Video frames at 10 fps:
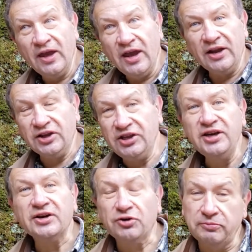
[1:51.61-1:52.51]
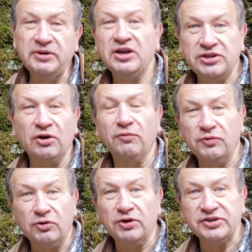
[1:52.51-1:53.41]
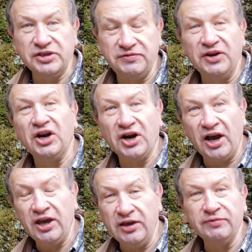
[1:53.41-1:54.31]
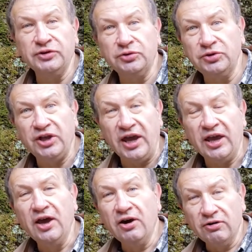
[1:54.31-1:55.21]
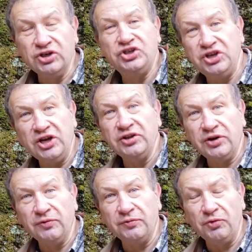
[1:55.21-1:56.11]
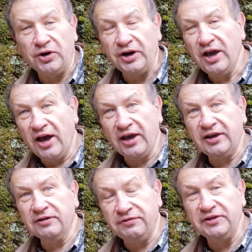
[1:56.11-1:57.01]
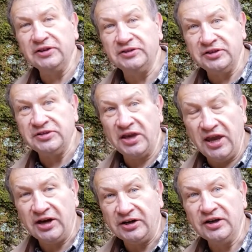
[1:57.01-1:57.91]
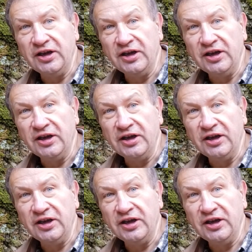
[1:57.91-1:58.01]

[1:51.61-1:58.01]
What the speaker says: And here humidity of course is very high even today on January 4. I can feel it in the air.